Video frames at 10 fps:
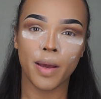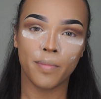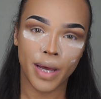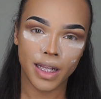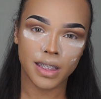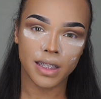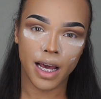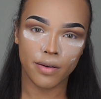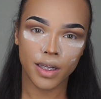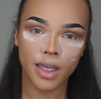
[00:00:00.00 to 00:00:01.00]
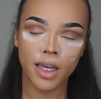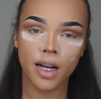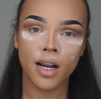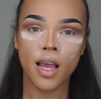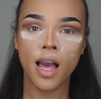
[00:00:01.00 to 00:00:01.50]
My bed's down
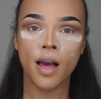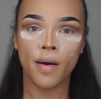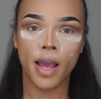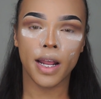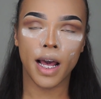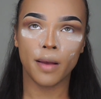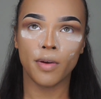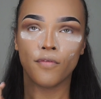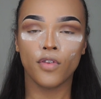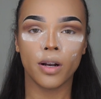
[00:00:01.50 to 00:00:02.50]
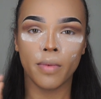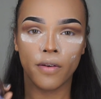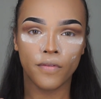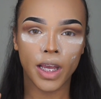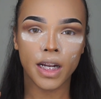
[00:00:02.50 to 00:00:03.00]
here, and I'm in front of my
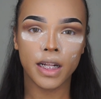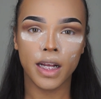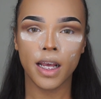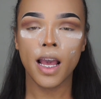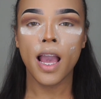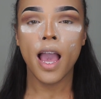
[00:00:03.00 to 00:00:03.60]
vanity.